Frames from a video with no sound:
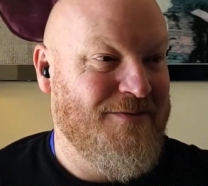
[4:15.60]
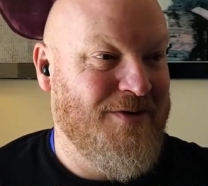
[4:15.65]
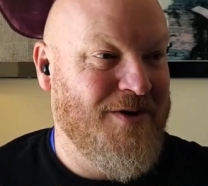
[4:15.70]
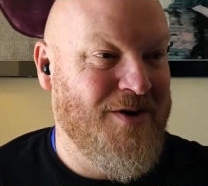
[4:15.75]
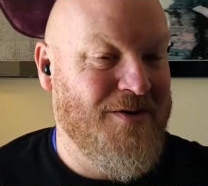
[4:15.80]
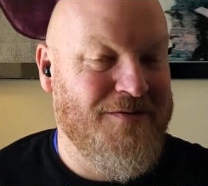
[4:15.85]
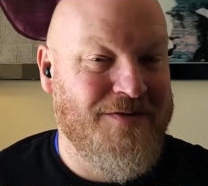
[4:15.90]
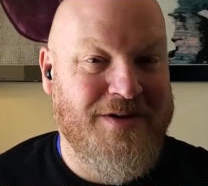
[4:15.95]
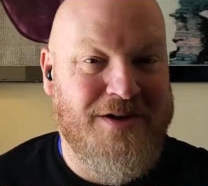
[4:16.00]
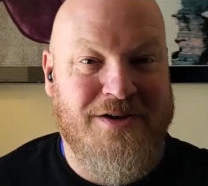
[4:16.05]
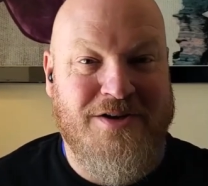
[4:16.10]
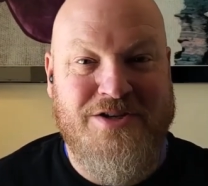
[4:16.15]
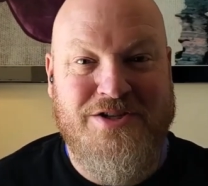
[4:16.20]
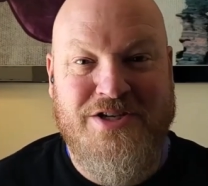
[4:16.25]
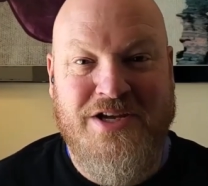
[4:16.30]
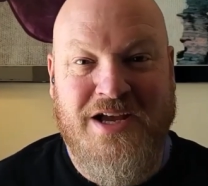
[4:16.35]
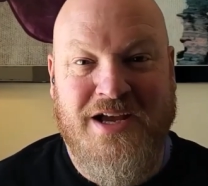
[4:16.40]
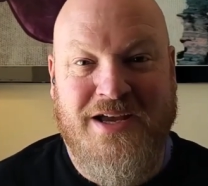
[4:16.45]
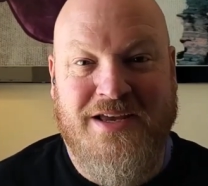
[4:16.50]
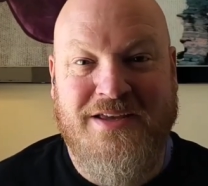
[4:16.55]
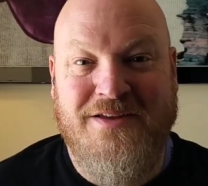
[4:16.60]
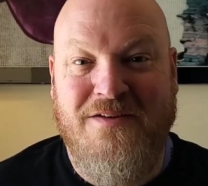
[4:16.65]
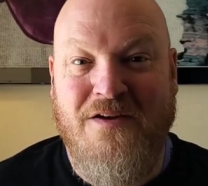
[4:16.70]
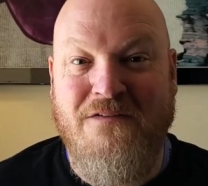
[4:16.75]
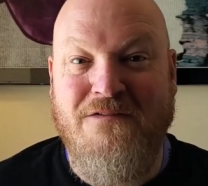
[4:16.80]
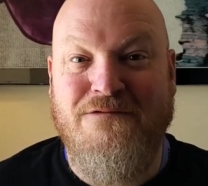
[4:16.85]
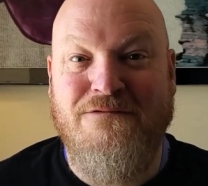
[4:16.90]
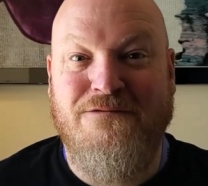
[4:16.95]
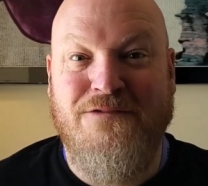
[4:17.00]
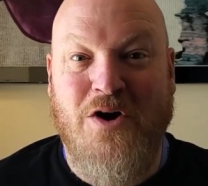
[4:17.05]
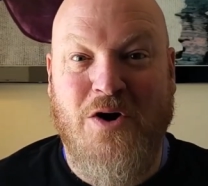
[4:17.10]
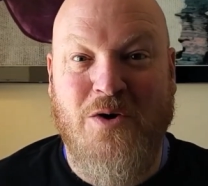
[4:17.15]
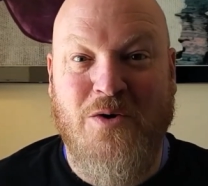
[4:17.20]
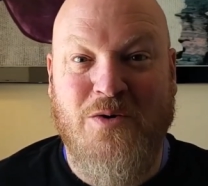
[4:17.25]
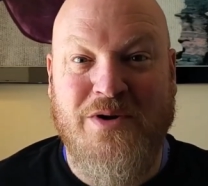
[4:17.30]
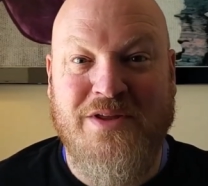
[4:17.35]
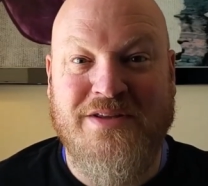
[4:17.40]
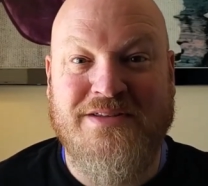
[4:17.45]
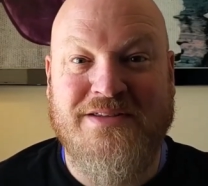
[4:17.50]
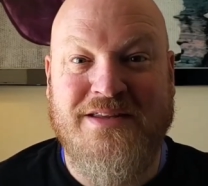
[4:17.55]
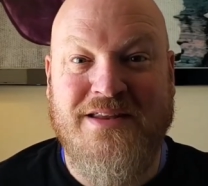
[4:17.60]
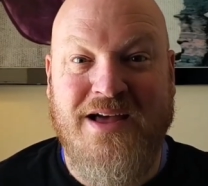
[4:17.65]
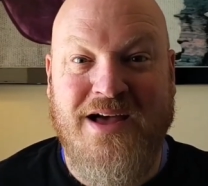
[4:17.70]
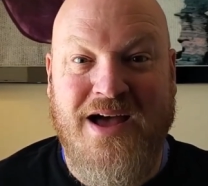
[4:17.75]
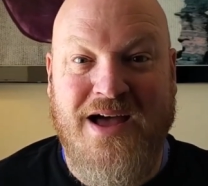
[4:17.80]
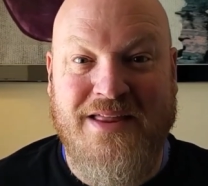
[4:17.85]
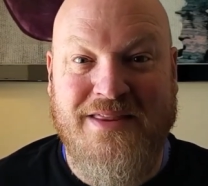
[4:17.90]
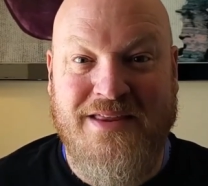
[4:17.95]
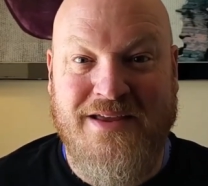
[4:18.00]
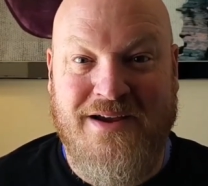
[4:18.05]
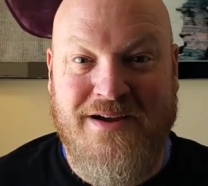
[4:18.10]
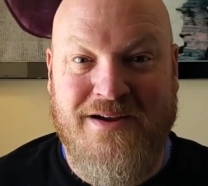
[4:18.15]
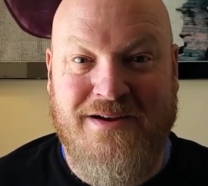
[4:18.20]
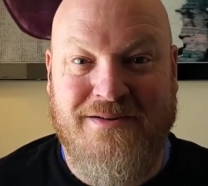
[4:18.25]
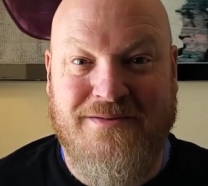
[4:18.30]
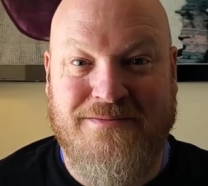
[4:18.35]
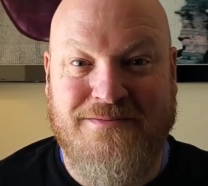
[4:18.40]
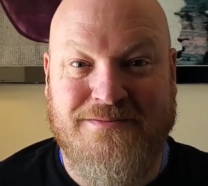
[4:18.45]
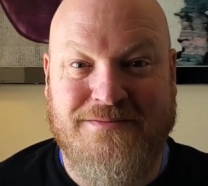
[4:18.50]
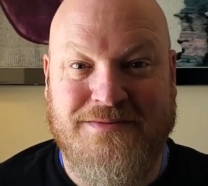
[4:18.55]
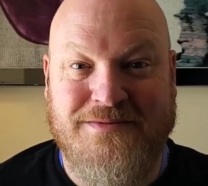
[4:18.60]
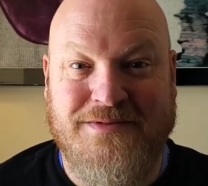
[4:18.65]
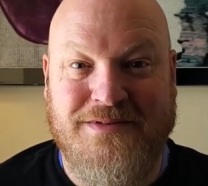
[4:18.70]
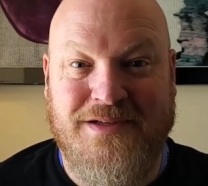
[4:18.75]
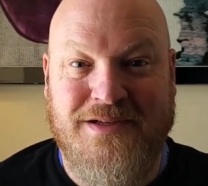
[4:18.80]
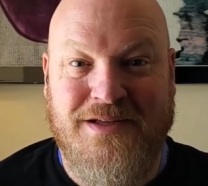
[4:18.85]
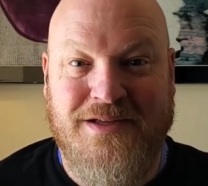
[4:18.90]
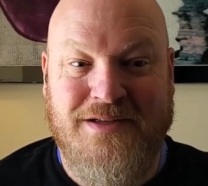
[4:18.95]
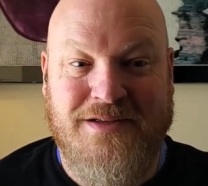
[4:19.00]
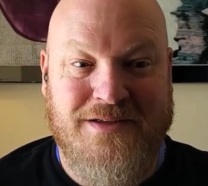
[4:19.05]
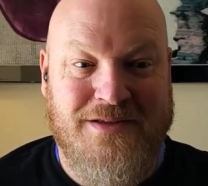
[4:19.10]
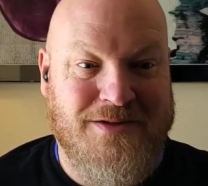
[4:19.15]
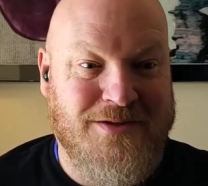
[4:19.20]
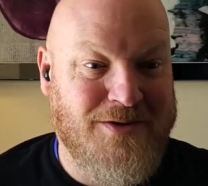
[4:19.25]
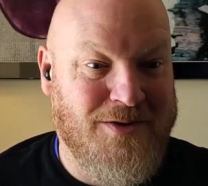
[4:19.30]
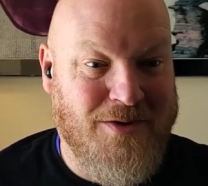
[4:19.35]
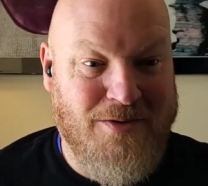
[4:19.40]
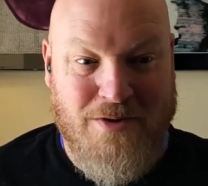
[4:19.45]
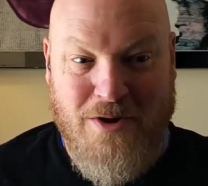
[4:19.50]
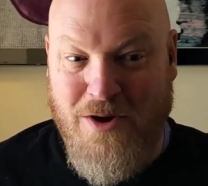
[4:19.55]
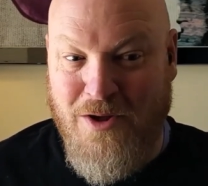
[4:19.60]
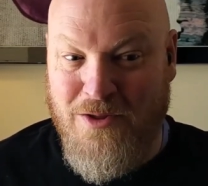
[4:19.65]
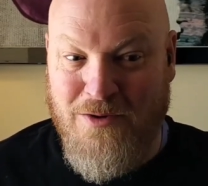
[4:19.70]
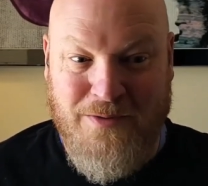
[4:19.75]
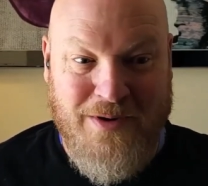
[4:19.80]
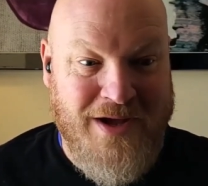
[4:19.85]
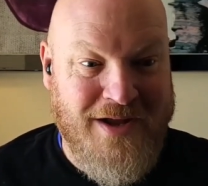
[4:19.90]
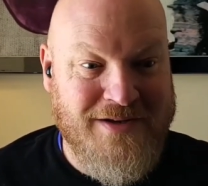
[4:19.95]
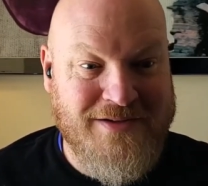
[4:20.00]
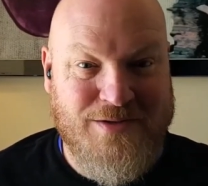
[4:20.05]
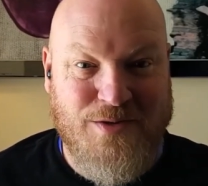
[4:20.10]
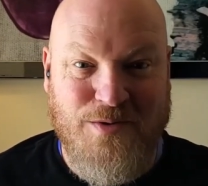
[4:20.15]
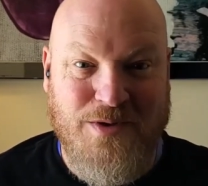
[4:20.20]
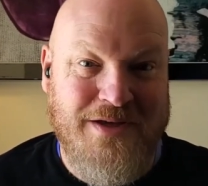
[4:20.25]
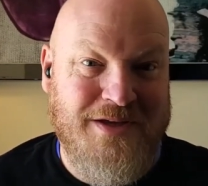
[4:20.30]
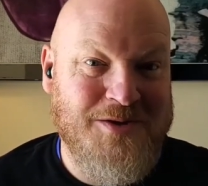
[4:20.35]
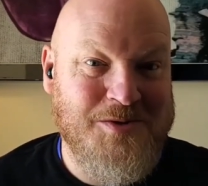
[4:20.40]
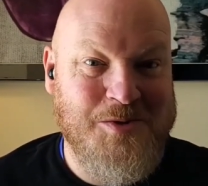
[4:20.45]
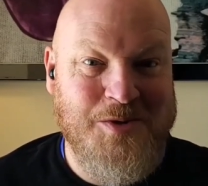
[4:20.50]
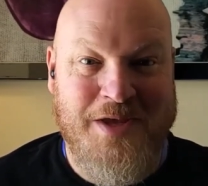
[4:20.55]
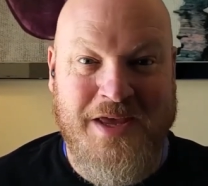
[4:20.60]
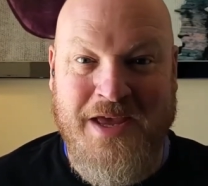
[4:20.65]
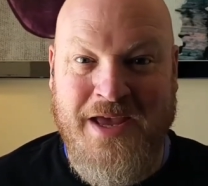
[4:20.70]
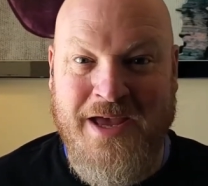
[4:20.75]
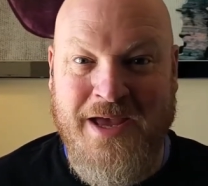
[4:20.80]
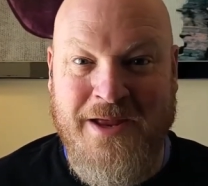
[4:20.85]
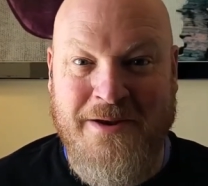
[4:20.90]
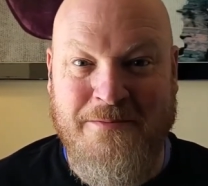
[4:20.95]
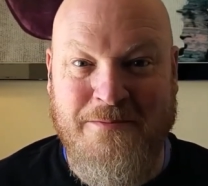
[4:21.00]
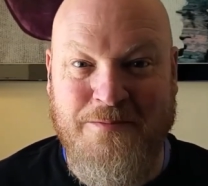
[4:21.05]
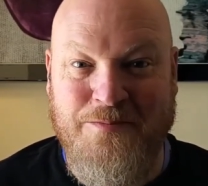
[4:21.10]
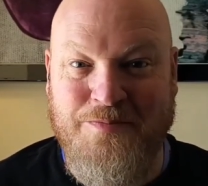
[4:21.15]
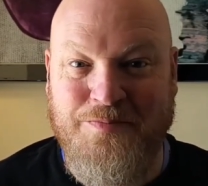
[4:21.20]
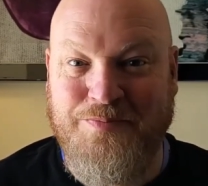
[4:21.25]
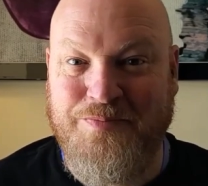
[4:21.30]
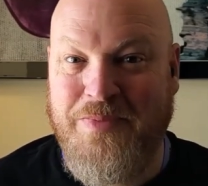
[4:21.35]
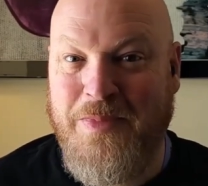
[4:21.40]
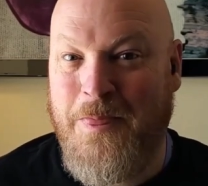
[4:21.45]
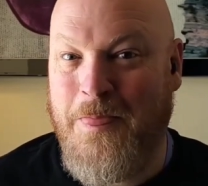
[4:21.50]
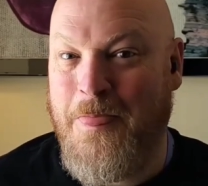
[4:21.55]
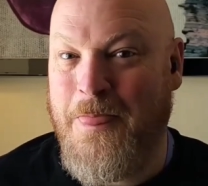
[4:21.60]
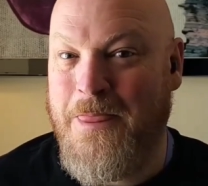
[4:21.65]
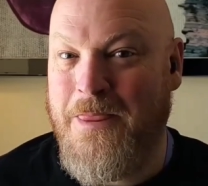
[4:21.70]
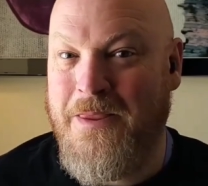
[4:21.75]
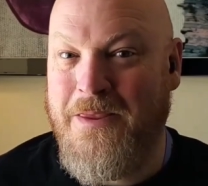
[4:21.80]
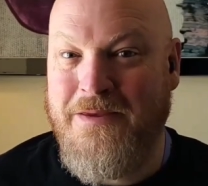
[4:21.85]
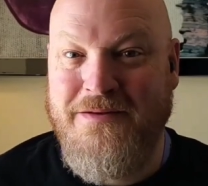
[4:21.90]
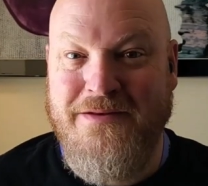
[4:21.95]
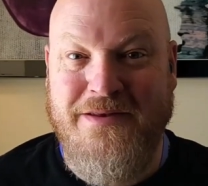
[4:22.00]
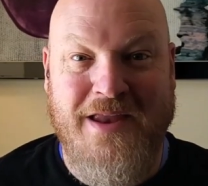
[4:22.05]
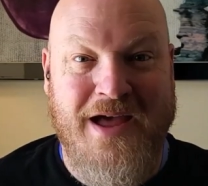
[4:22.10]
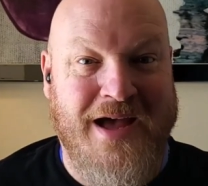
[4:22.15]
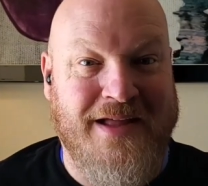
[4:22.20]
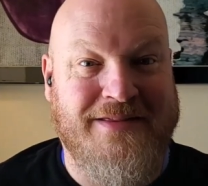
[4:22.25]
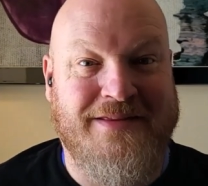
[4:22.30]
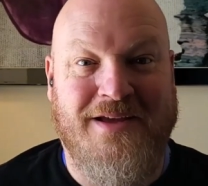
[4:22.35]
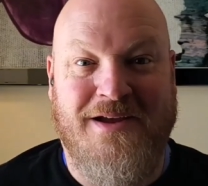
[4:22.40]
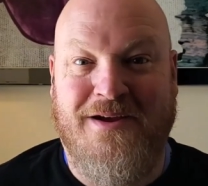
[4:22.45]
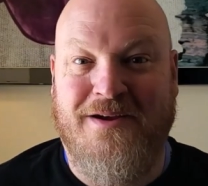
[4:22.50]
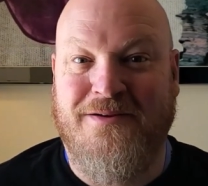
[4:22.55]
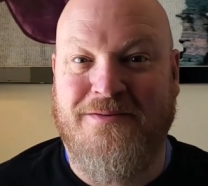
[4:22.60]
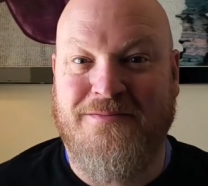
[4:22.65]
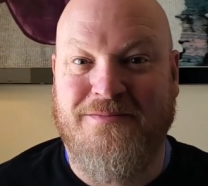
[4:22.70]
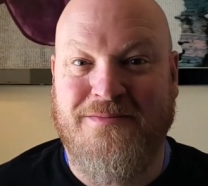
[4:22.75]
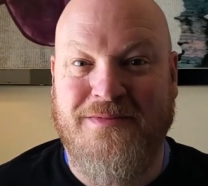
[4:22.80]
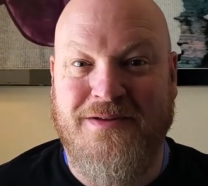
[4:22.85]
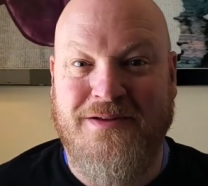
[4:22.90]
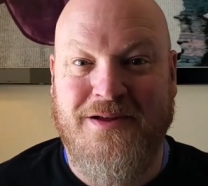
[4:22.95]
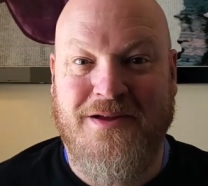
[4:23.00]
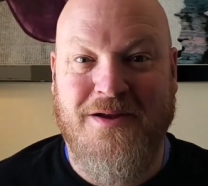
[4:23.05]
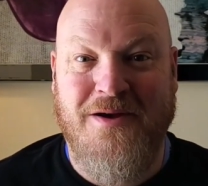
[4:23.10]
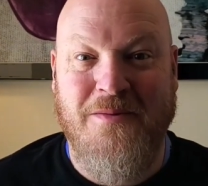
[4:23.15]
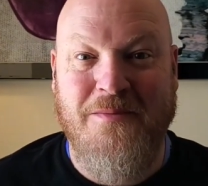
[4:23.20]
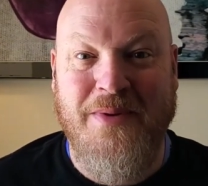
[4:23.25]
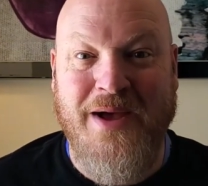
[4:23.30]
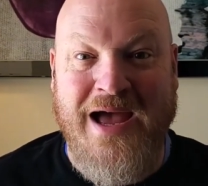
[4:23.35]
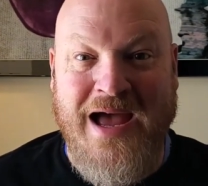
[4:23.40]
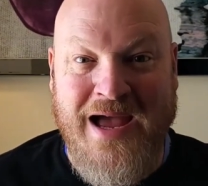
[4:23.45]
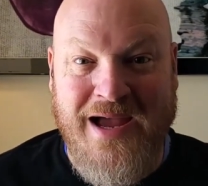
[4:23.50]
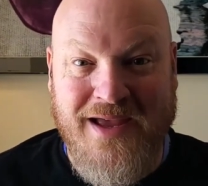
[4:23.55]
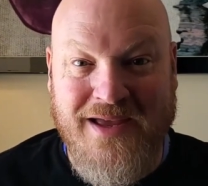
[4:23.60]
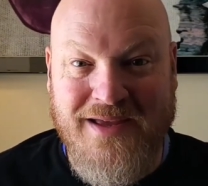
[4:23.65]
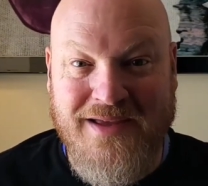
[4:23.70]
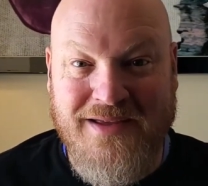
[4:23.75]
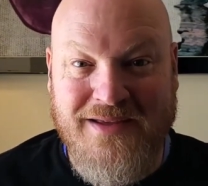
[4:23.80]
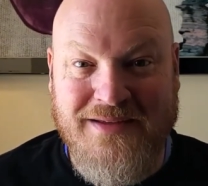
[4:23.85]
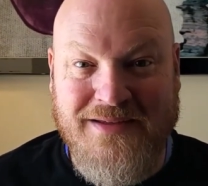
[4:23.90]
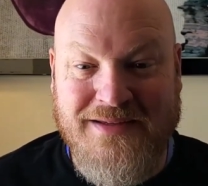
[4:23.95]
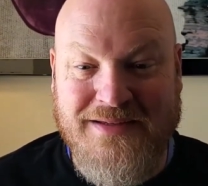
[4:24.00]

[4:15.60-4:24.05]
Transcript: Run over there and check. Your phone is not there. Look all around as quick as you can. Not there. Come back.